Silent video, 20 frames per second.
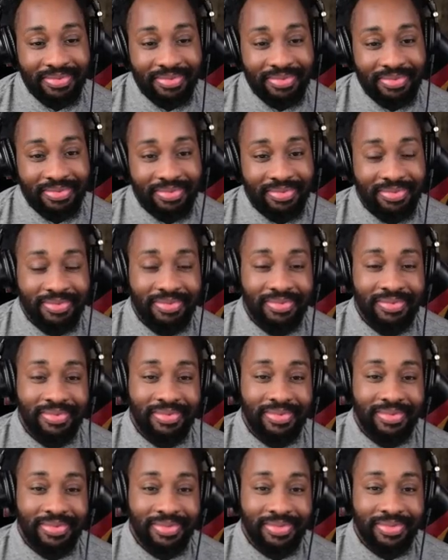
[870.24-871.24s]

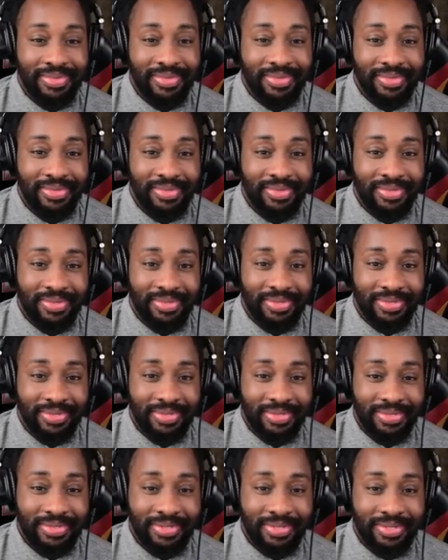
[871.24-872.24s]

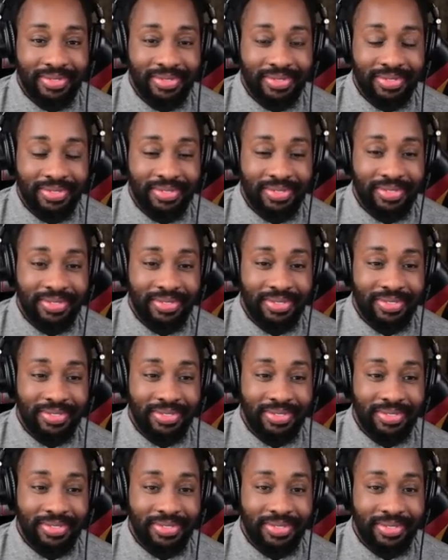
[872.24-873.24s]

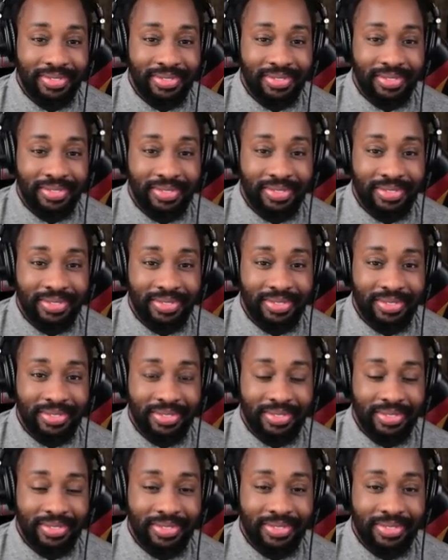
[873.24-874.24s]

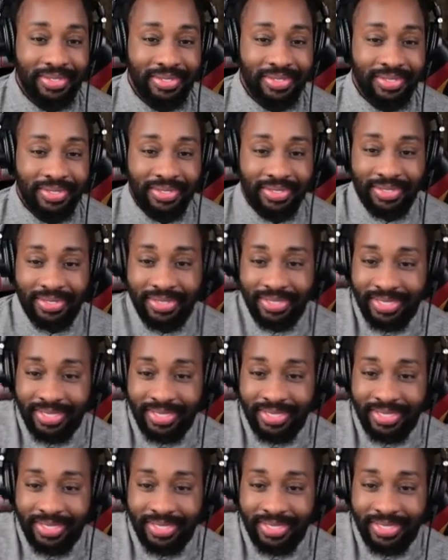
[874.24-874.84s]
No words are spoken by the person on screen.